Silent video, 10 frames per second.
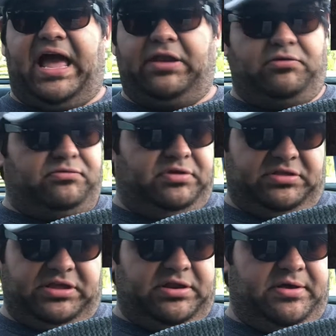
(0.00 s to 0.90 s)
I don't
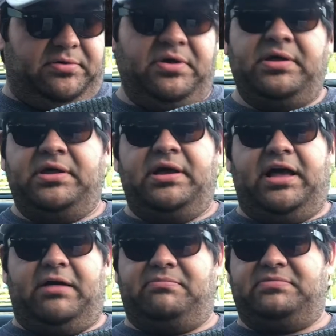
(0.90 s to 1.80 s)
really know.
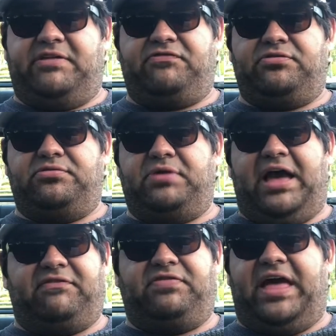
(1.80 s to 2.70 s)
If you
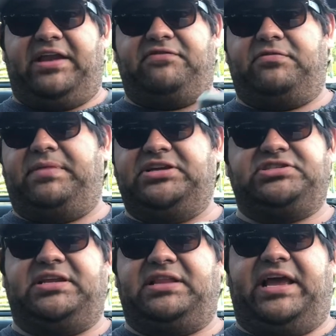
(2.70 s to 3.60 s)
have that
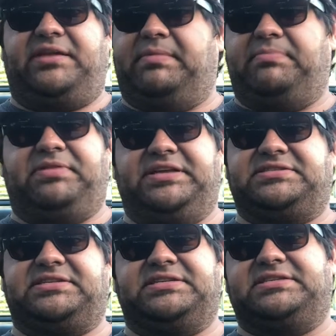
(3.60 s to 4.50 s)
information, enlighten me,
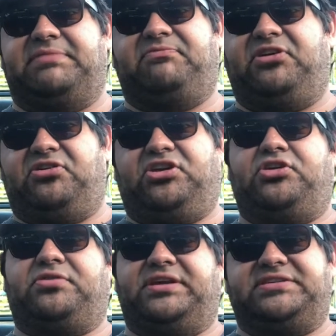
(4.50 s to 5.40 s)
please, because I'm very
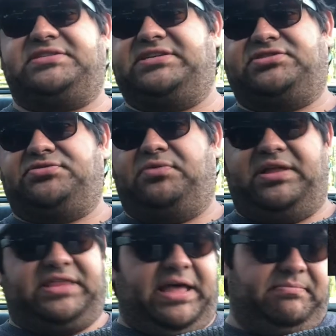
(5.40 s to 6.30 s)
curious as to
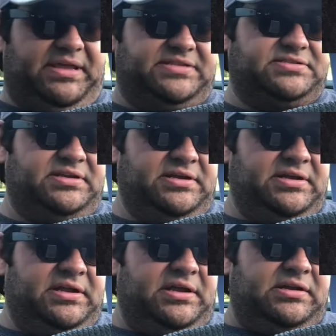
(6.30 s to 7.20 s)
what that means.
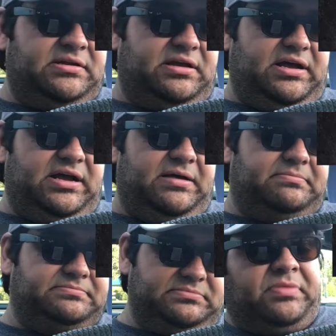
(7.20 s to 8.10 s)

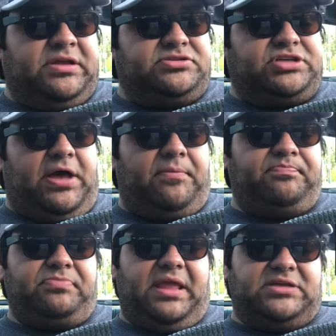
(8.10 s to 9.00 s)
So,
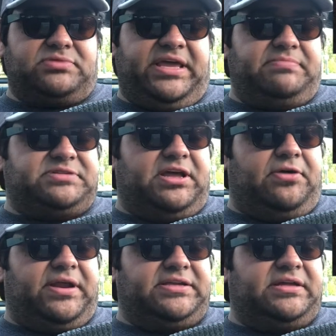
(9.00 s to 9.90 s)
as we keep
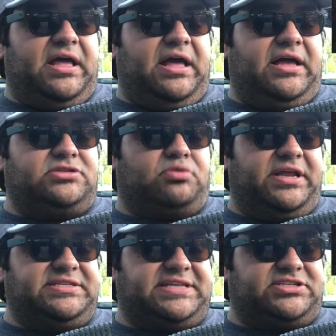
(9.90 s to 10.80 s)
decoding,
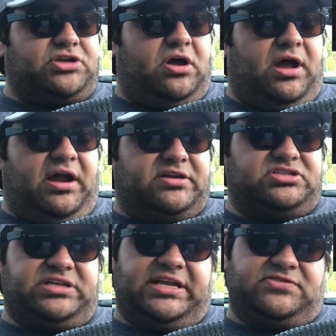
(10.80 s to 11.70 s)
26R
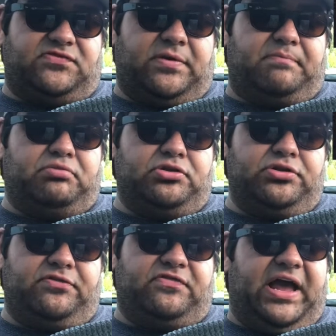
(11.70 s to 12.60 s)
stands for
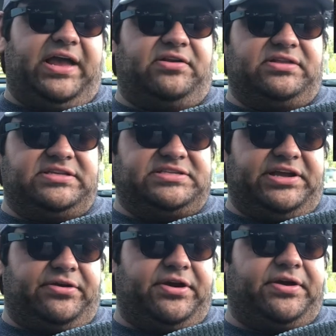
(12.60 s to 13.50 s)
blue vinyl
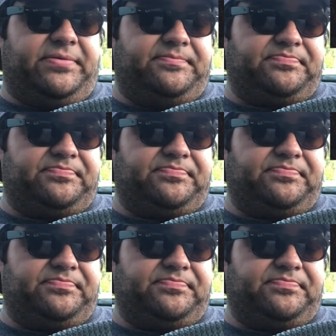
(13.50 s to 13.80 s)
interior.